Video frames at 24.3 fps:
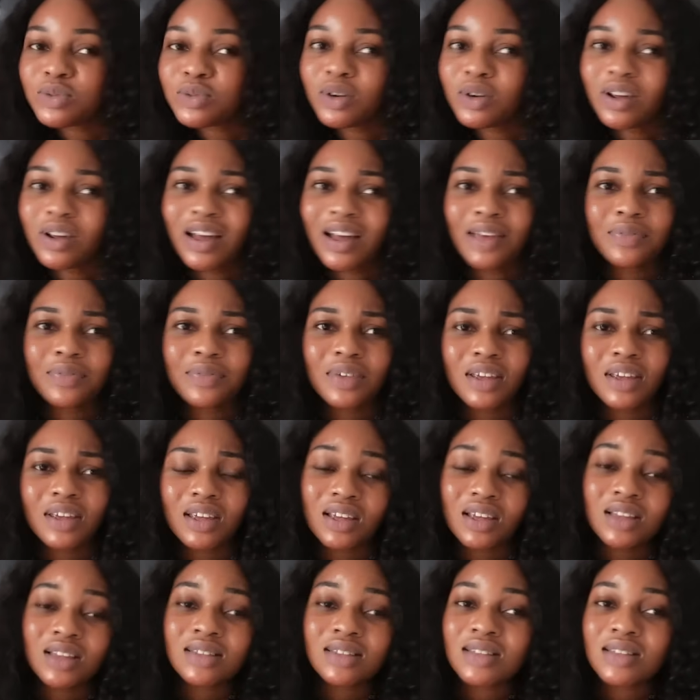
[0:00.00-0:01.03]
want to have
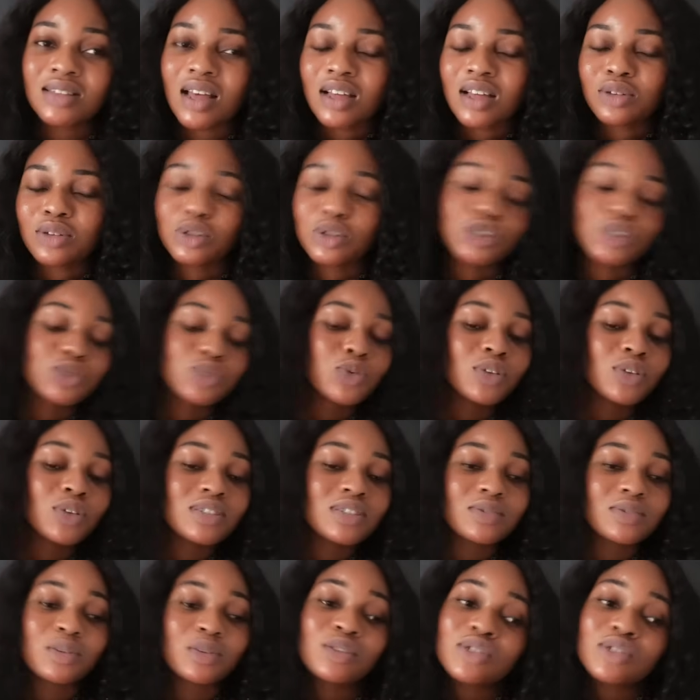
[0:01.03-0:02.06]
kids? Don't she
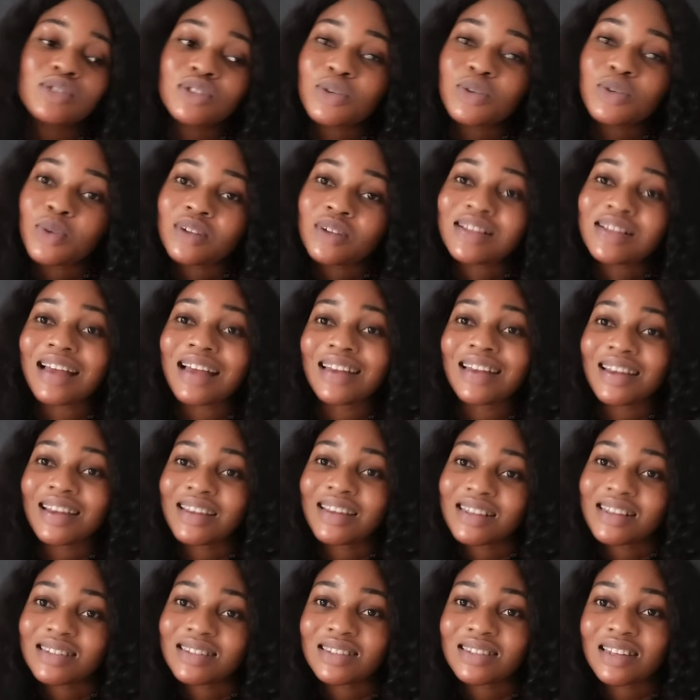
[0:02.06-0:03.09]
want a
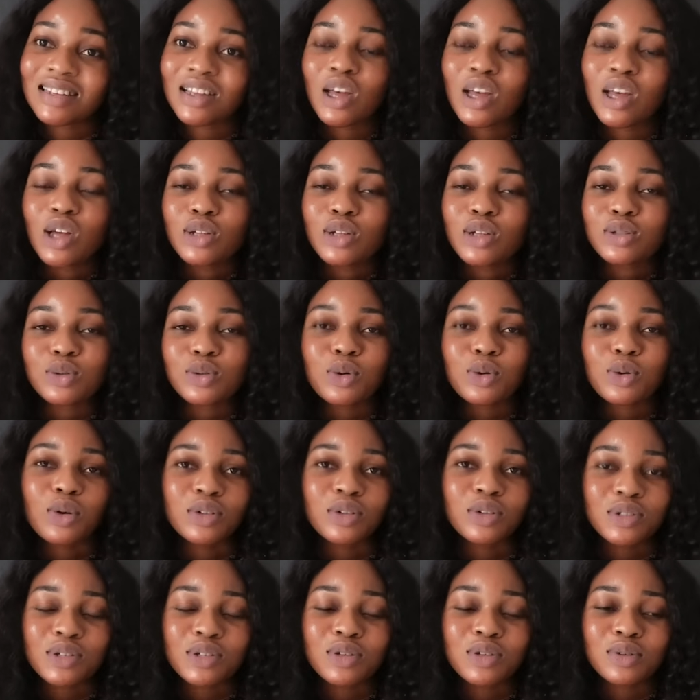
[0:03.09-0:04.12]
legacy to
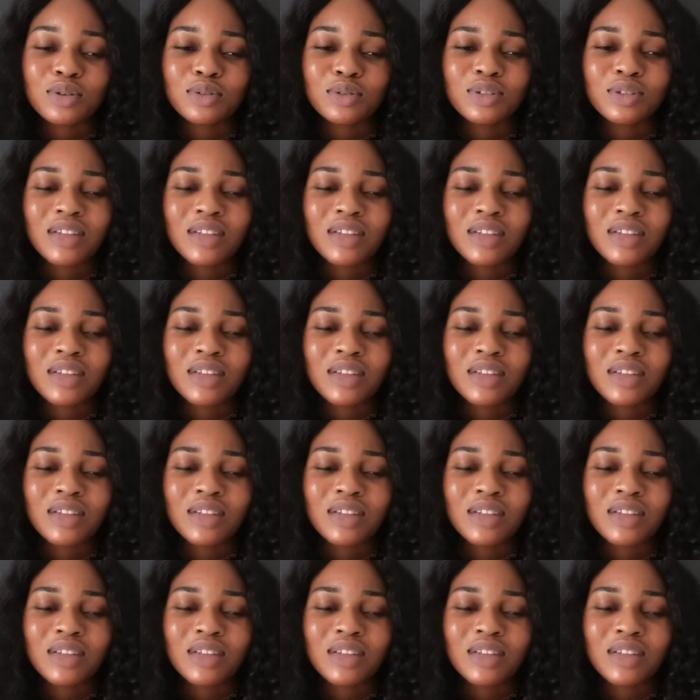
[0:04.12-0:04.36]
continue?